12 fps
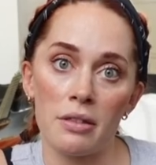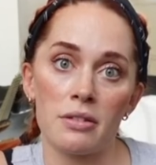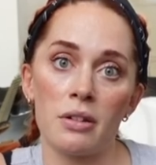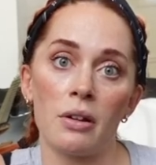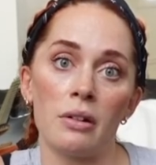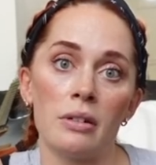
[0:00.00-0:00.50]

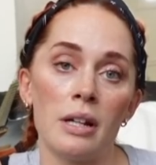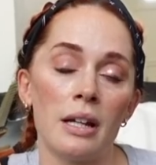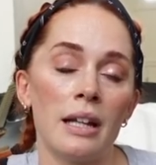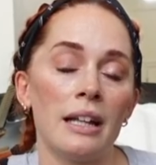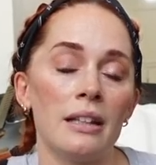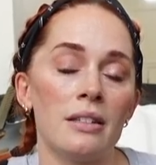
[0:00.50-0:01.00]
So
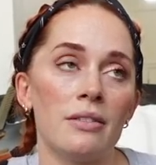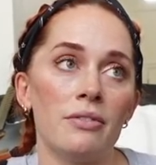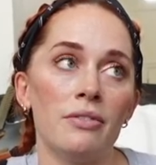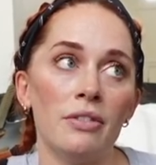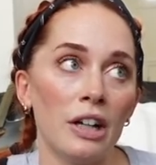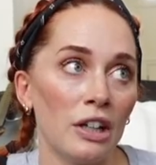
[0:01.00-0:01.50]
it's
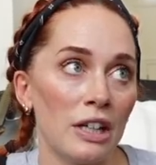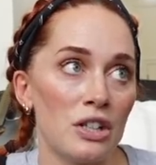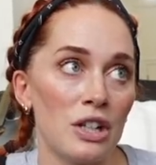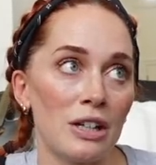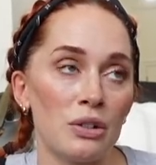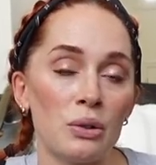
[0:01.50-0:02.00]
very
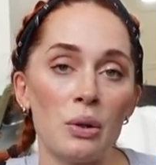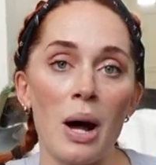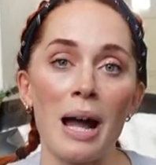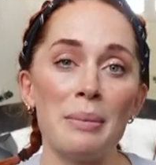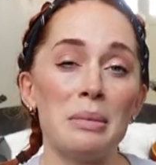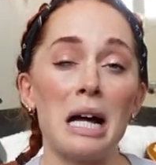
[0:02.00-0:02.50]
gentle.
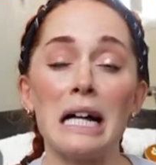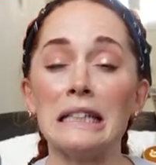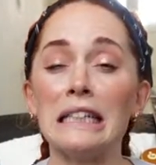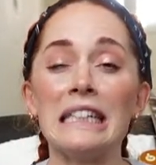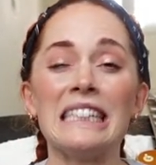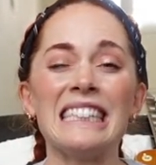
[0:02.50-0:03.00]
I'm not
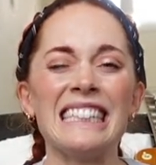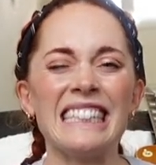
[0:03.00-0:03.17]
like